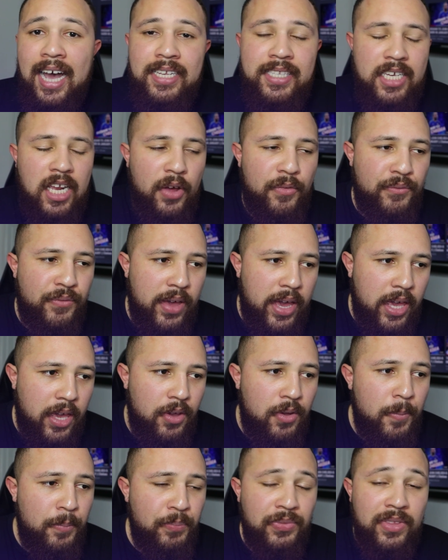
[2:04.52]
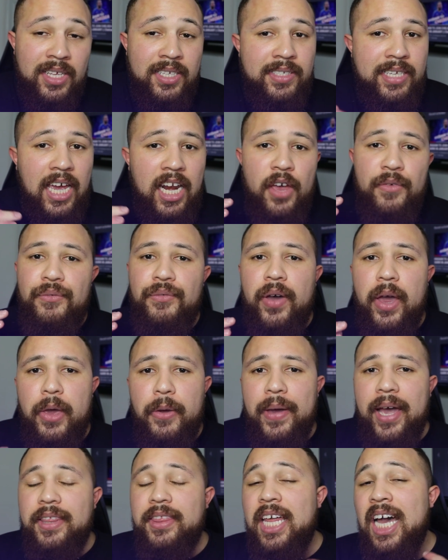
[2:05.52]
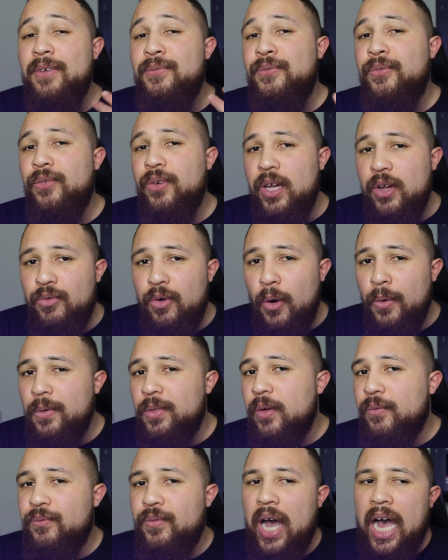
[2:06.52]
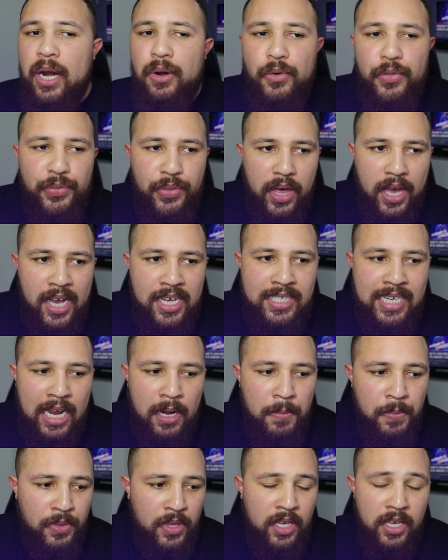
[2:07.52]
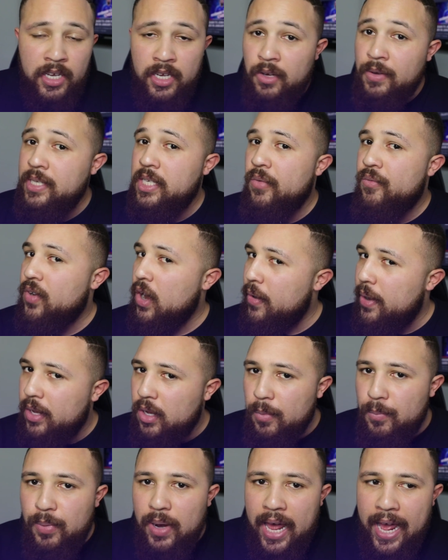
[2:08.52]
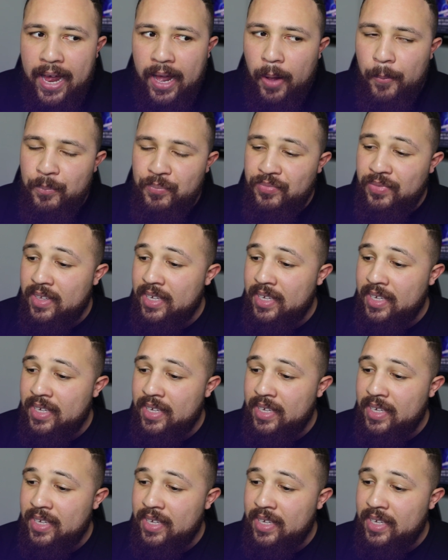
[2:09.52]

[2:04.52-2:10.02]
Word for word: and Deulofeu. Deulofeu had that free role in the final third and you know, he's a very good player.